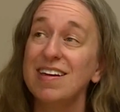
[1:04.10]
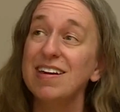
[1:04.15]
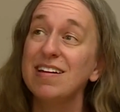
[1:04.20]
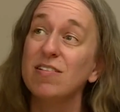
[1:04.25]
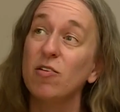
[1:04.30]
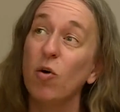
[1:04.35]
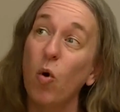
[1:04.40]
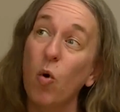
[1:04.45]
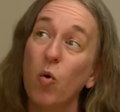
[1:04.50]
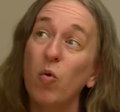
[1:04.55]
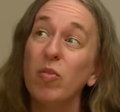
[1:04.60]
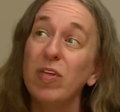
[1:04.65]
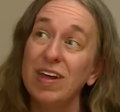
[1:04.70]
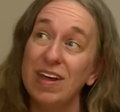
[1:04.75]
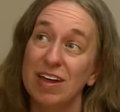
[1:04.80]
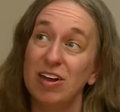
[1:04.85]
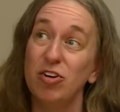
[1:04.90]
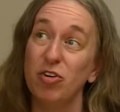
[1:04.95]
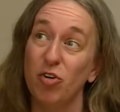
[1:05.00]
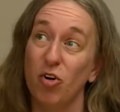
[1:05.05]
is only
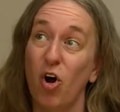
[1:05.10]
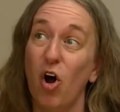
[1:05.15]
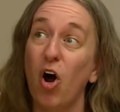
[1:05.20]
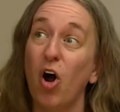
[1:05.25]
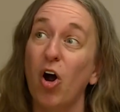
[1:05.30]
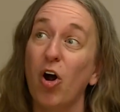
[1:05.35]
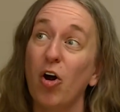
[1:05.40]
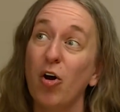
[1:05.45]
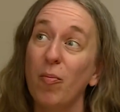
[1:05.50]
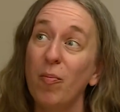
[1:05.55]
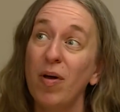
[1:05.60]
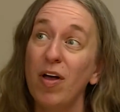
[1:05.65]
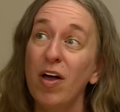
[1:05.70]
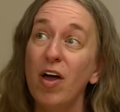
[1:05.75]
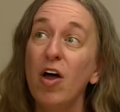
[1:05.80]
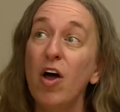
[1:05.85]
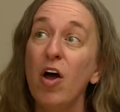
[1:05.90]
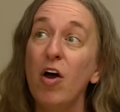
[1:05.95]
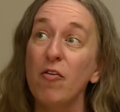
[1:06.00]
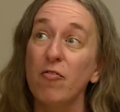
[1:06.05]
in your arm
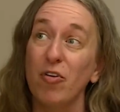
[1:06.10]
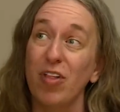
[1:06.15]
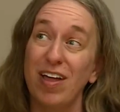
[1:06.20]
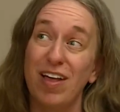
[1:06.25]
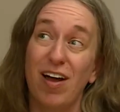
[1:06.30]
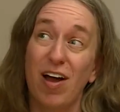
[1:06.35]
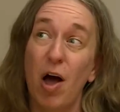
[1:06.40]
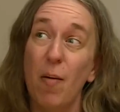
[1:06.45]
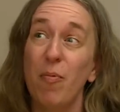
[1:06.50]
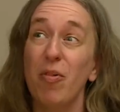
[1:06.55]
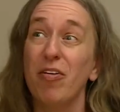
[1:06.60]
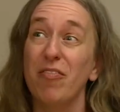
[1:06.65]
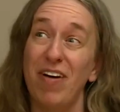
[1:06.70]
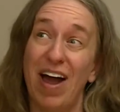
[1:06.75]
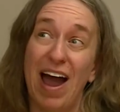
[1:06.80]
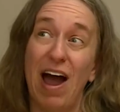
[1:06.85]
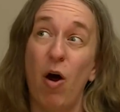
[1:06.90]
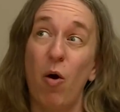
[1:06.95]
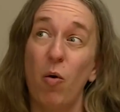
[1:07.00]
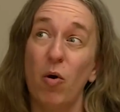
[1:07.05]
for like a couple of
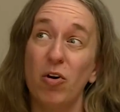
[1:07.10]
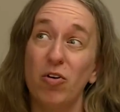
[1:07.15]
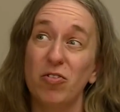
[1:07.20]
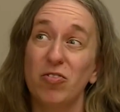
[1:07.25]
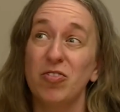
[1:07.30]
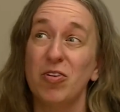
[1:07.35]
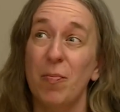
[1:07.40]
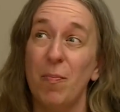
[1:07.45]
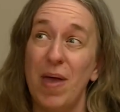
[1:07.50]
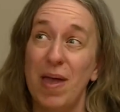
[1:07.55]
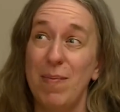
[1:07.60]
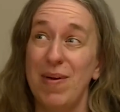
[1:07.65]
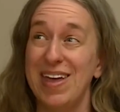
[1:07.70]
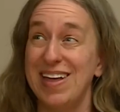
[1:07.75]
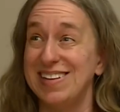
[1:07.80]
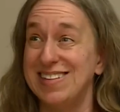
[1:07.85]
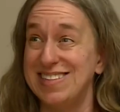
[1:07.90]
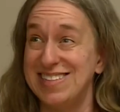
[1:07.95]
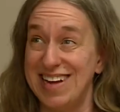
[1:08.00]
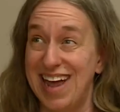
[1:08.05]
hours to maybe
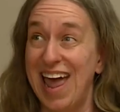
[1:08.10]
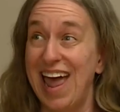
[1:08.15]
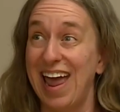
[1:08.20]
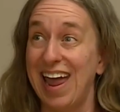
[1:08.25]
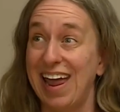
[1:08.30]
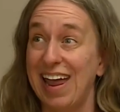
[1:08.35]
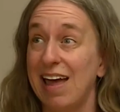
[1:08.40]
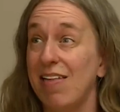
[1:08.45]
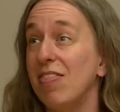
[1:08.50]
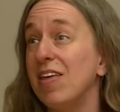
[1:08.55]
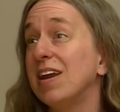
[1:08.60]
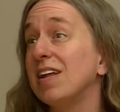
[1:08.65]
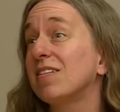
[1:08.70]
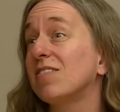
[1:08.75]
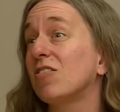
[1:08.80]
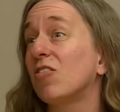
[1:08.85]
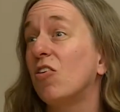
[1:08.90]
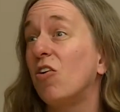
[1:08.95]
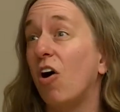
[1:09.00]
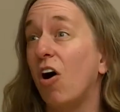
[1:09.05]
a day, and then
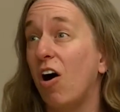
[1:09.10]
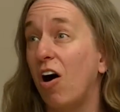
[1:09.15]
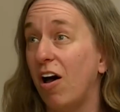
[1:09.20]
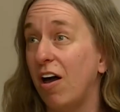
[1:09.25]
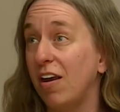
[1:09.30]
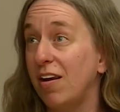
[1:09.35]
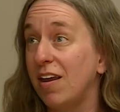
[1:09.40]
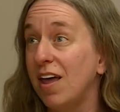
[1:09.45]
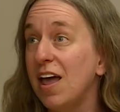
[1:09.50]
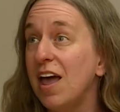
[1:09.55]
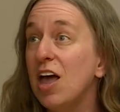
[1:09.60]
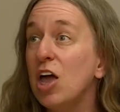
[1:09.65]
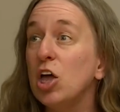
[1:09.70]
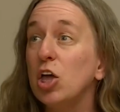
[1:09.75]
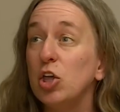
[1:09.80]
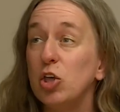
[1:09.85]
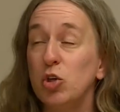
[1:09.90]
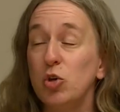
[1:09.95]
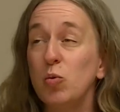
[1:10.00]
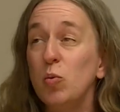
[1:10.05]
it's gone.
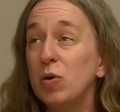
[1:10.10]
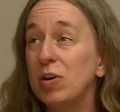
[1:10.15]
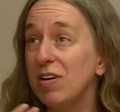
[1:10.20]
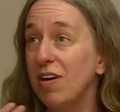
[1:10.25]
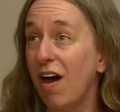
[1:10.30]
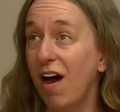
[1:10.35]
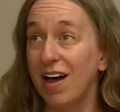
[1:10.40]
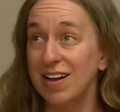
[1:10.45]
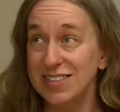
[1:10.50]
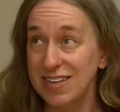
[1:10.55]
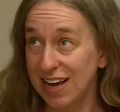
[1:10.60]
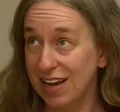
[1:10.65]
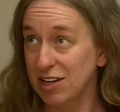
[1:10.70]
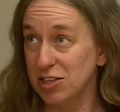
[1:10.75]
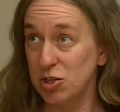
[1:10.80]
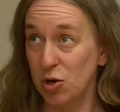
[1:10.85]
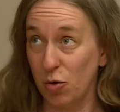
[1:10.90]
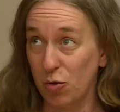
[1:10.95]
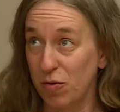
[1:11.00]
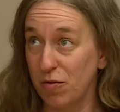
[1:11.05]
You would not take a
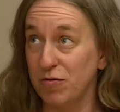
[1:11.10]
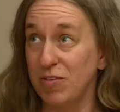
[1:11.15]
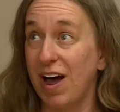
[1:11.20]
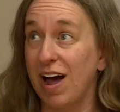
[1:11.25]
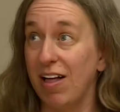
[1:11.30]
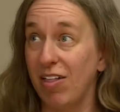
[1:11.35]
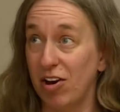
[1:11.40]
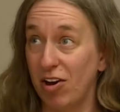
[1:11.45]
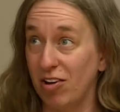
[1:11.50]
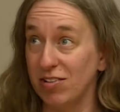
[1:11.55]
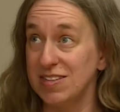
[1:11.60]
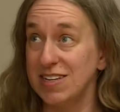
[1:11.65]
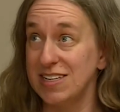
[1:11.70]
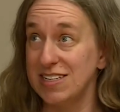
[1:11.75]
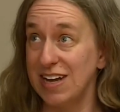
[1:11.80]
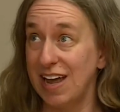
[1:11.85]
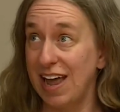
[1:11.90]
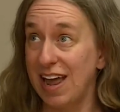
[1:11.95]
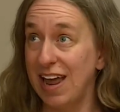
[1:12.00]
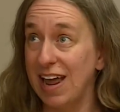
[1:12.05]
dose of Tylenol
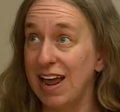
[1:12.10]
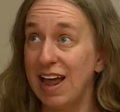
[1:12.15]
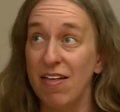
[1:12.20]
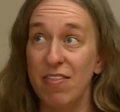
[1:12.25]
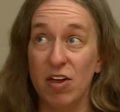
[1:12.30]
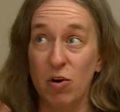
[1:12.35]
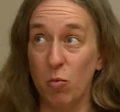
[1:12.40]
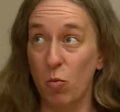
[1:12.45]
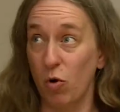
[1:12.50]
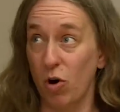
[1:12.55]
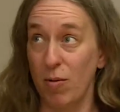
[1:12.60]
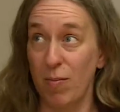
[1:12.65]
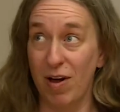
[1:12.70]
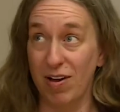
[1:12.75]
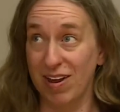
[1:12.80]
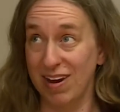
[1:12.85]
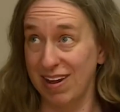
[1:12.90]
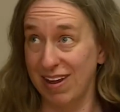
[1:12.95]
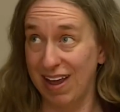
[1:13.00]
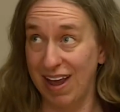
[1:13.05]
today and then worry about
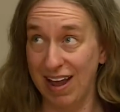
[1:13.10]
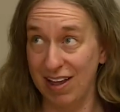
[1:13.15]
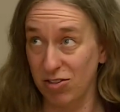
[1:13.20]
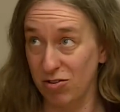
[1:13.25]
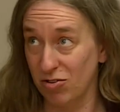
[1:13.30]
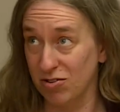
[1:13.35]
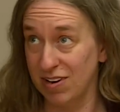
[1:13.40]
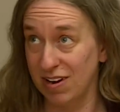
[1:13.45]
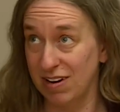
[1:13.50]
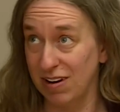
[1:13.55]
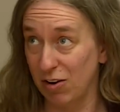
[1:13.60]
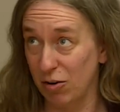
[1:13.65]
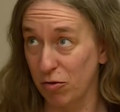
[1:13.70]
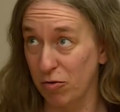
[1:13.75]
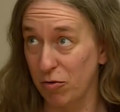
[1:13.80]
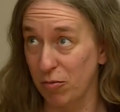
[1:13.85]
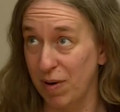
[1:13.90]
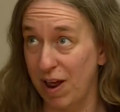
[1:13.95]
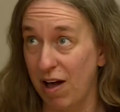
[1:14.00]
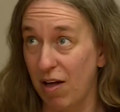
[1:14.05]
getting cancer 10 years
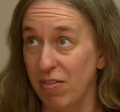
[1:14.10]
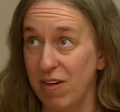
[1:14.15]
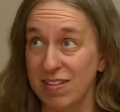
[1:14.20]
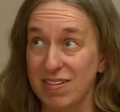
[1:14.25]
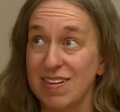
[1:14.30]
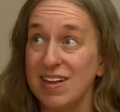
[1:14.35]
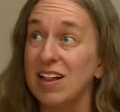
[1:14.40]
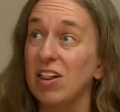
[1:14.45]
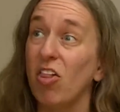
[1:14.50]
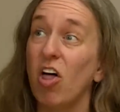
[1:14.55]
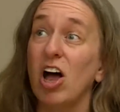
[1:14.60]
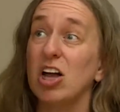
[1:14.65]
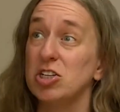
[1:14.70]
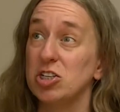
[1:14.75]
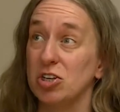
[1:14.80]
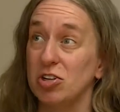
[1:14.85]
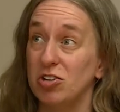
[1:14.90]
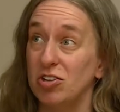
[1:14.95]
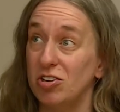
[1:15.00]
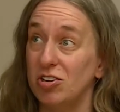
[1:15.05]
from now. That's
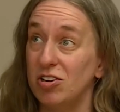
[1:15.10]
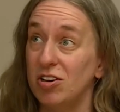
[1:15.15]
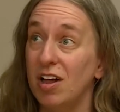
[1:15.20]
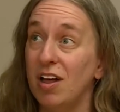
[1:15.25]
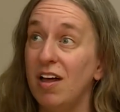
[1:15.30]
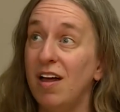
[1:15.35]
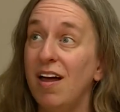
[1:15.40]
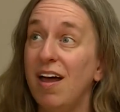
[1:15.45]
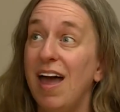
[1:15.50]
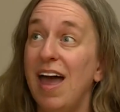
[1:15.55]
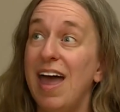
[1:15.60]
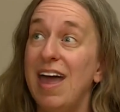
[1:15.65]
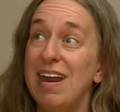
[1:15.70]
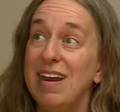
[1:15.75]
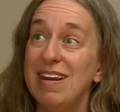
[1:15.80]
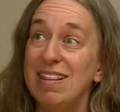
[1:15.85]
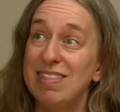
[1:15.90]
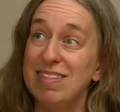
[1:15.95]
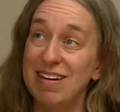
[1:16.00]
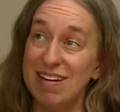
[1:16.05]
illogical.
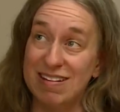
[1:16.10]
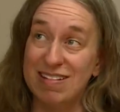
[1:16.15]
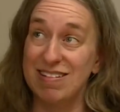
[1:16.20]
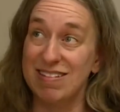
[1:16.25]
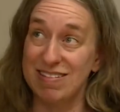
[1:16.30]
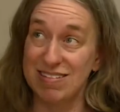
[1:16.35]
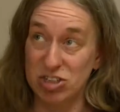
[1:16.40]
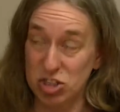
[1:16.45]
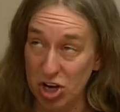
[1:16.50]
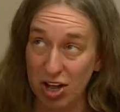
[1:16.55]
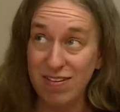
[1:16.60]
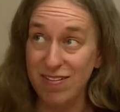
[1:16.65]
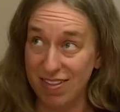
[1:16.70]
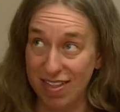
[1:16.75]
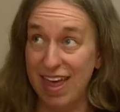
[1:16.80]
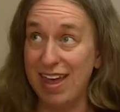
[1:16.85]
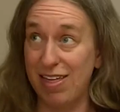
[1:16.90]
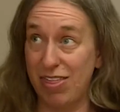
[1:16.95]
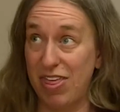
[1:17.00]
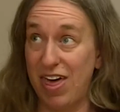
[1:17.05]
And it's just
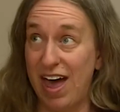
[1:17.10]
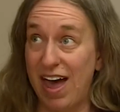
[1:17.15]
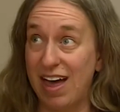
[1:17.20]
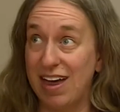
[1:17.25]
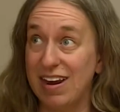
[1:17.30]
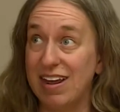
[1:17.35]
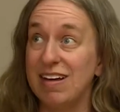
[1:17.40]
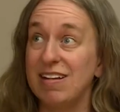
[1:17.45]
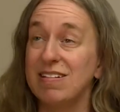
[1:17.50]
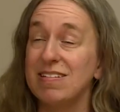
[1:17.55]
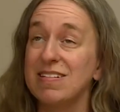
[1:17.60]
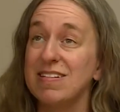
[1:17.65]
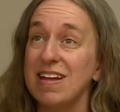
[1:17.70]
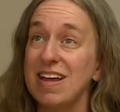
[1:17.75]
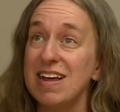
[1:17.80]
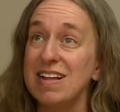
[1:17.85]
like that. It's